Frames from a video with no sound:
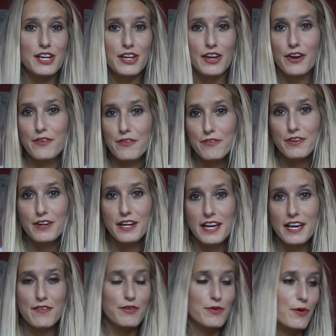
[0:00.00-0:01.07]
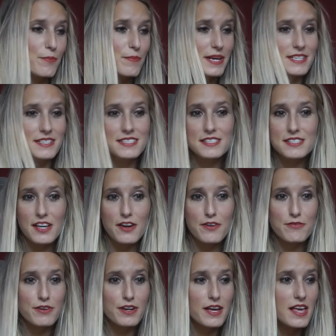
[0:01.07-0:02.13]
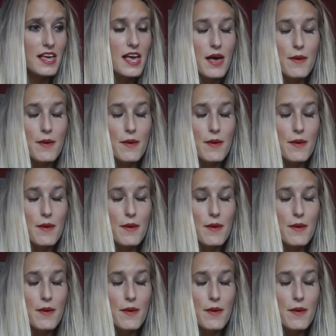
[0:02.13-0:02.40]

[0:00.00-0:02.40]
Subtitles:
go for it. If you want piercings, go for it.